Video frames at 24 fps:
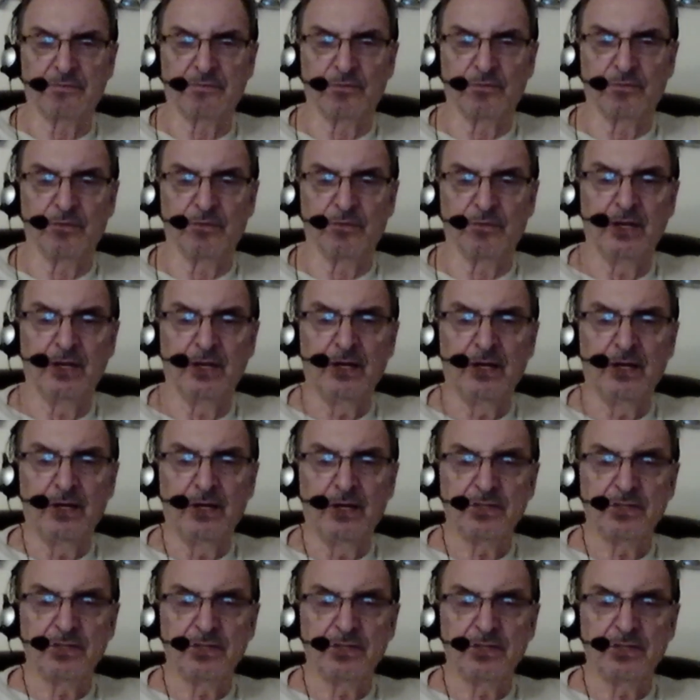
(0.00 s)
the
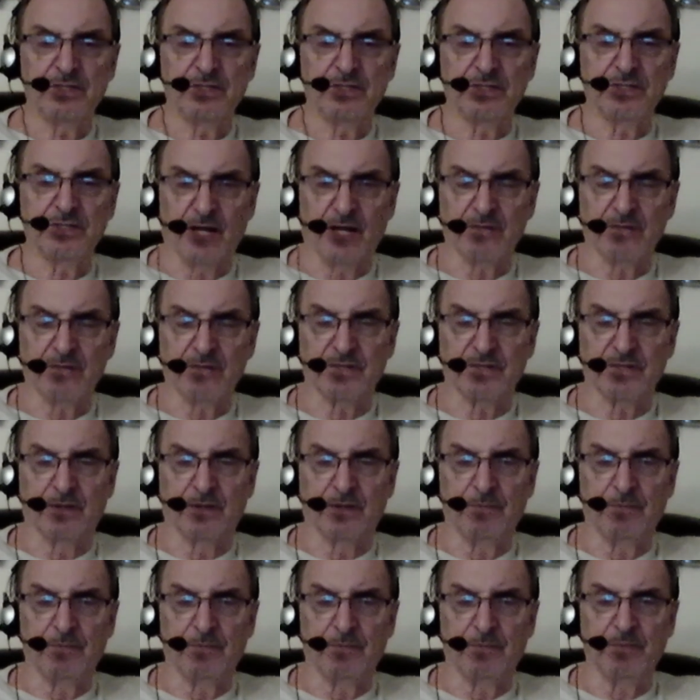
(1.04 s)
channels of the
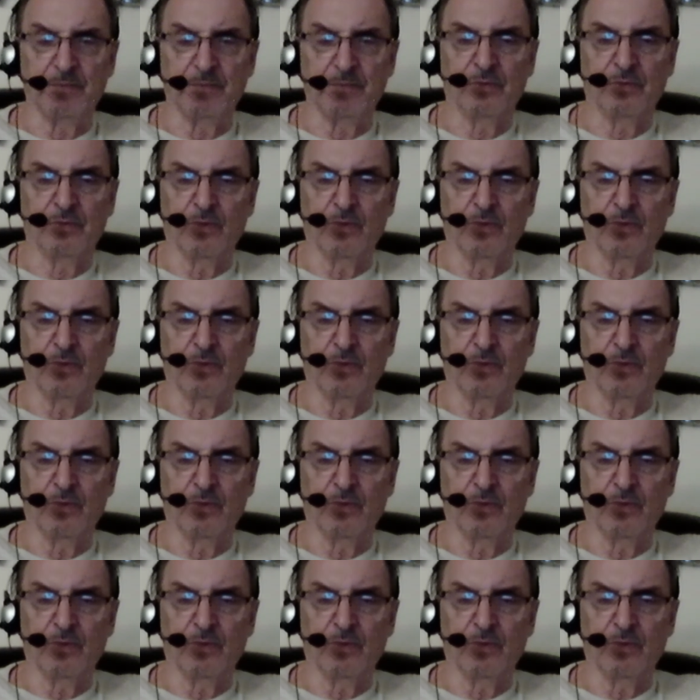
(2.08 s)
people who are